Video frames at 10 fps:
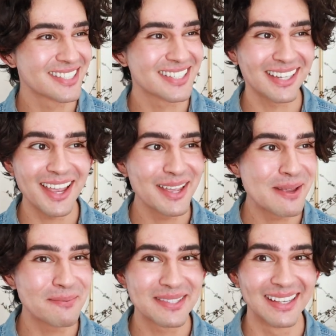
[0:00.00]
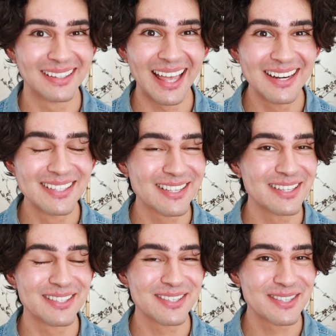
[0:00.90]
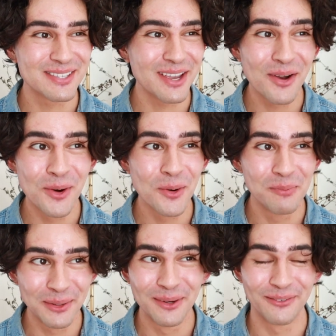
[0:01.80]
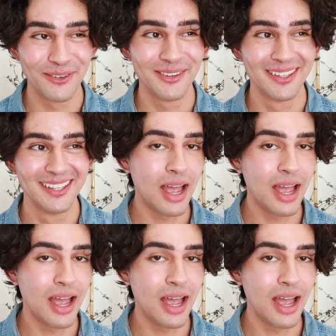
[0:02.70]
shapes, like that is so beautiful.